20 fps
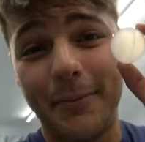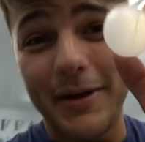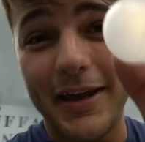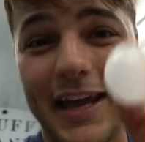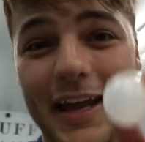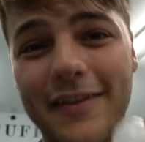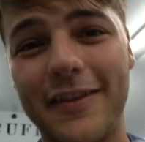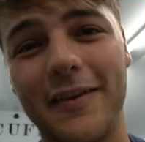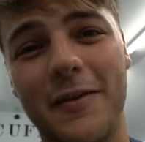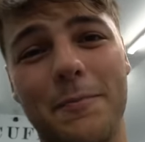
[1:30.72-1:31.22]
going to
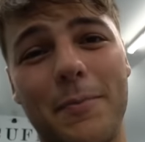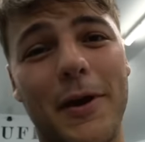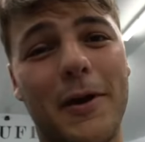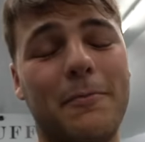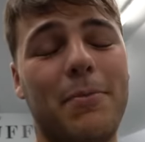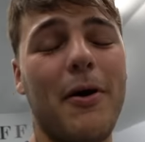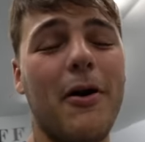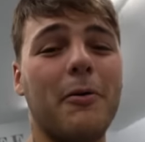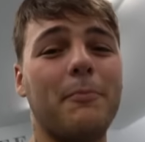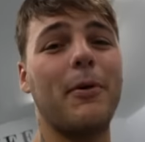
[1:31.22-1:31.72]
get this
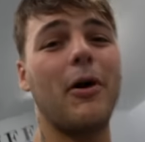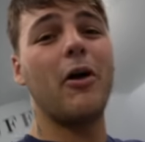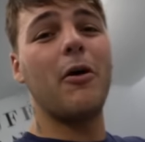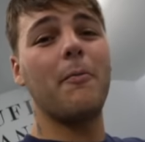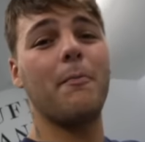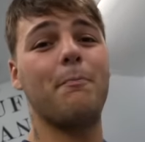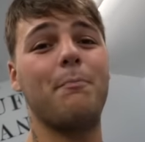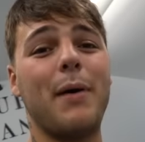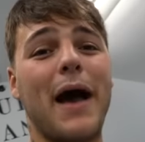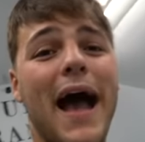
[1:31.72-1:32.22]
ping pong
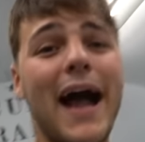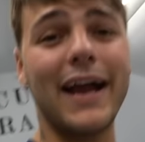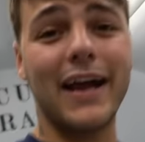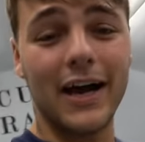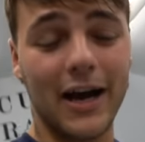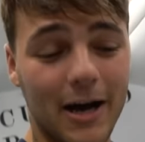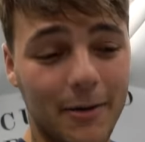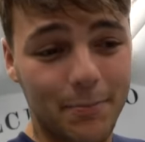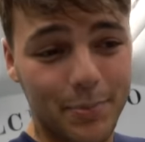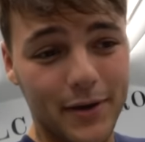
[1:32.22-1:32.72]
ball back
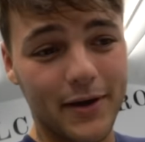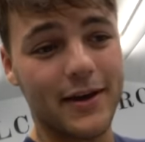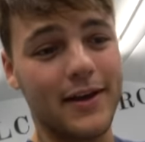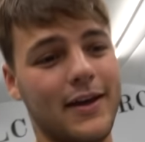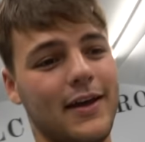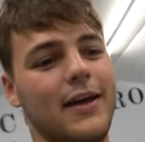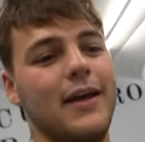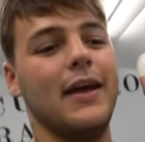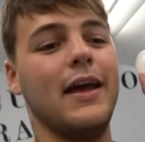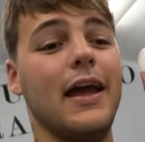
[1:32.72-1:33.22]
up
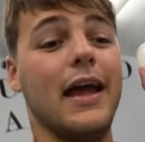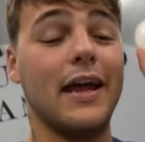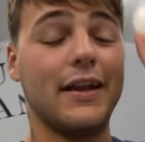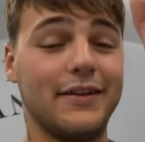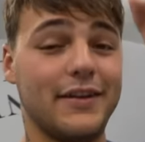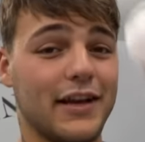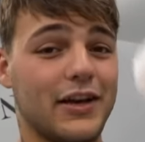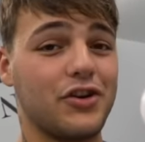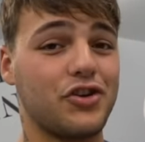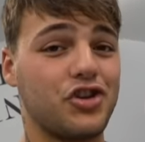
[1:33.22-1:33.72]
and
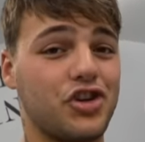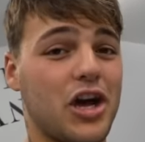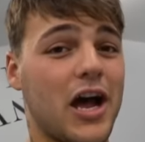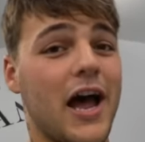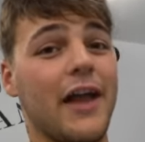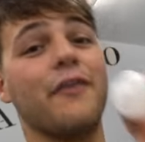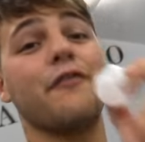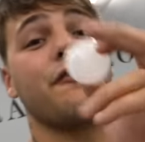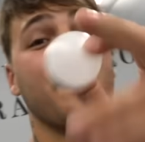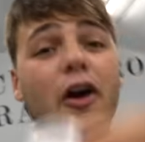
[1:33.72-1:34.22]
take a shot.